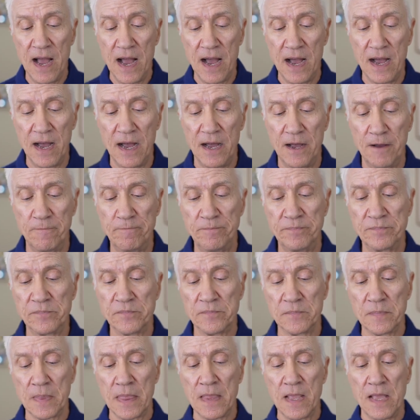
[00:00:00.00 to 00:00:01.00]

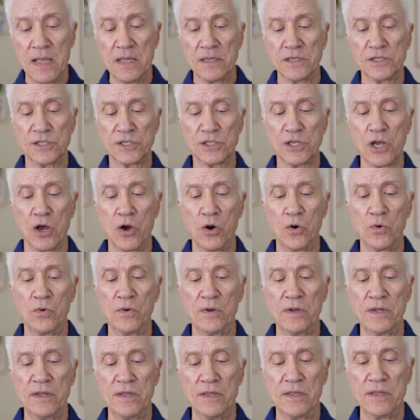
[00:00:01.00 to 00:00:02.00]
Um,
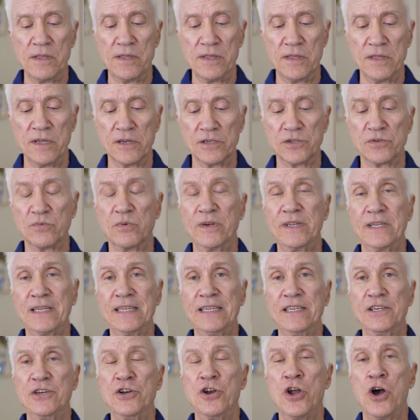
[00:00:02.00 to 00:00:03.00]
so there's
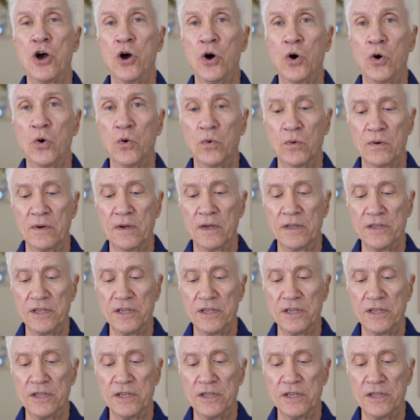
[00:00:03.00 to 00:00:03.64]
really no,